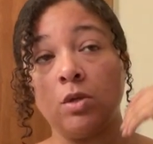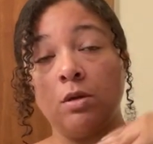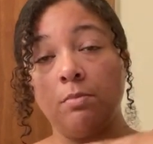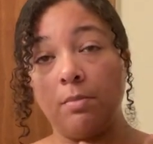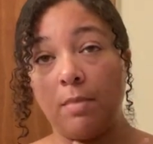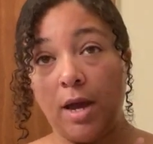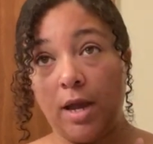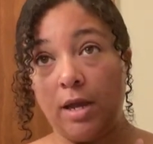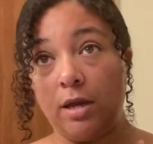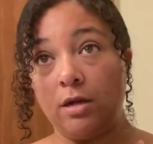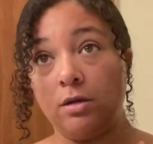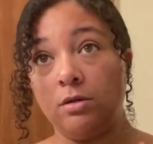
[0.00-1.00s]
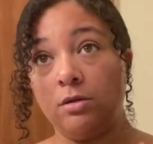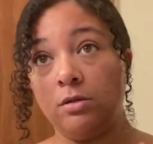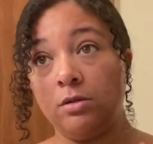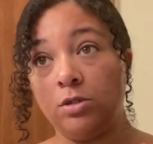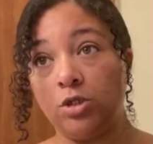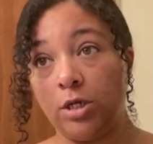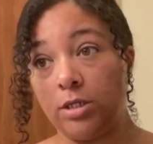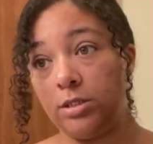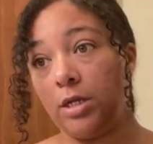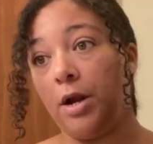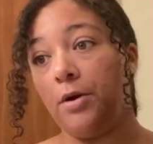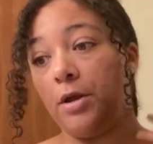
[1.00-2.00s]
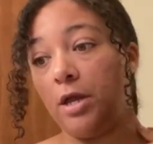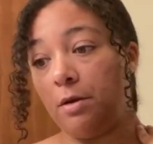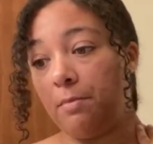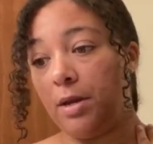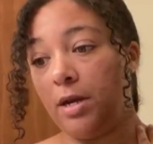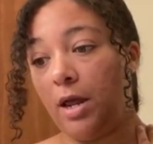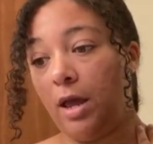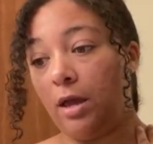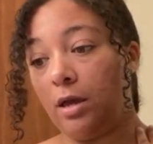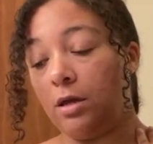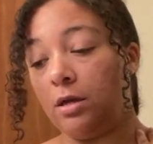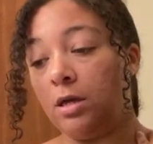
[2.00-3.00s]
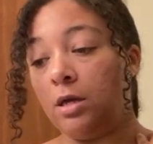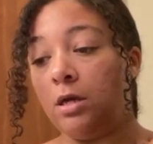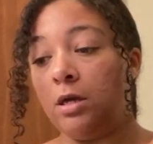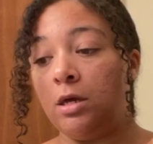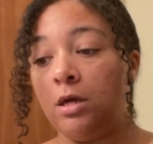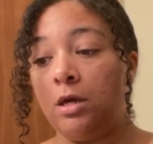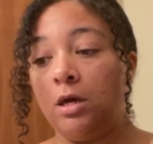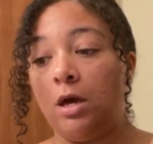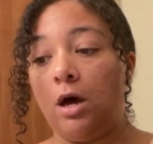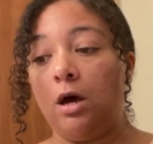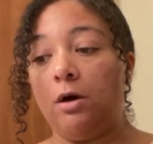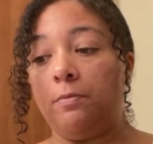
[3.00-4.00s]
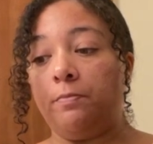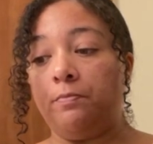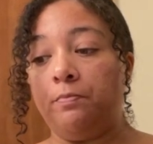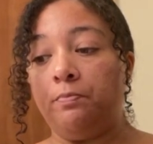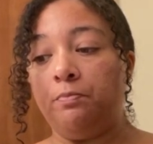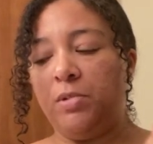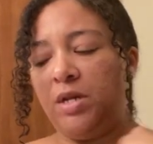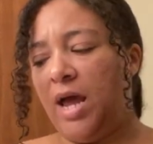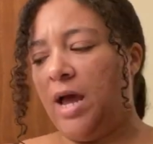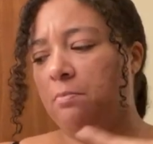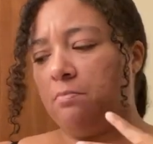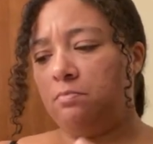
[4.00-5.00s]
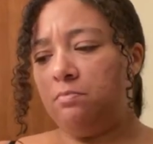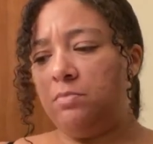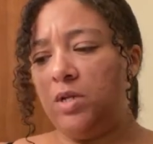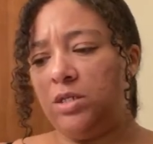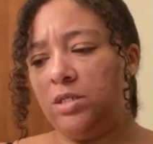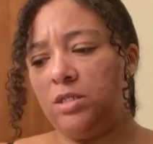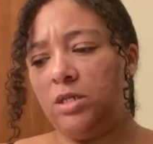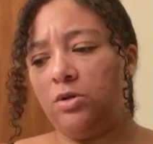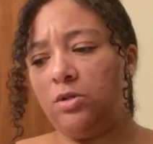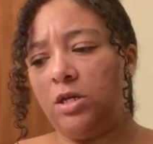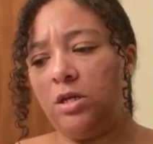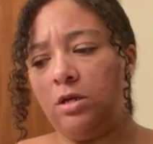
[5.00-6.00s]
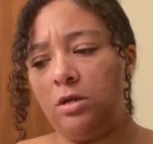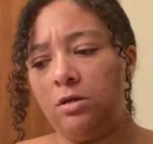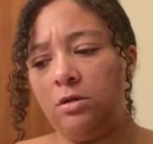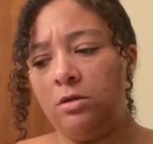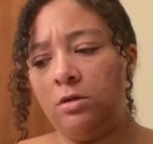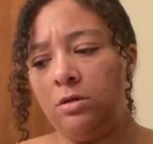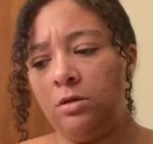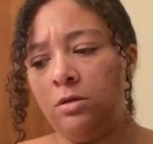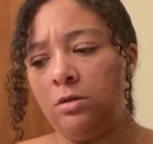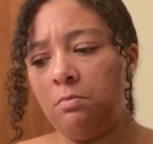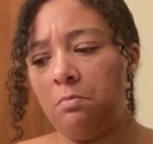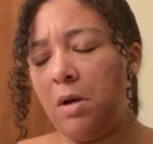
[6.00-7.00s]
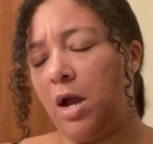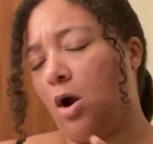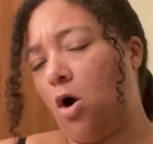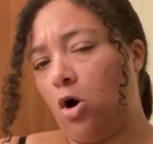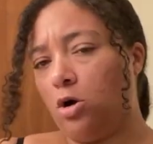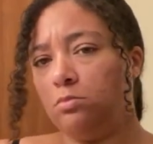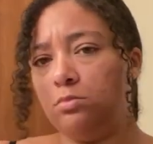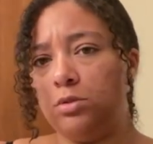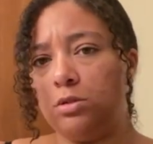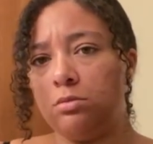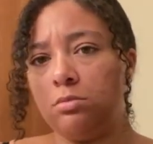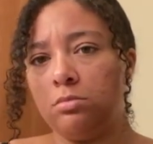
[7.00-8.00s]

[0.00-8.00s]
my chest area, my neck, um, but not necessarily my arms,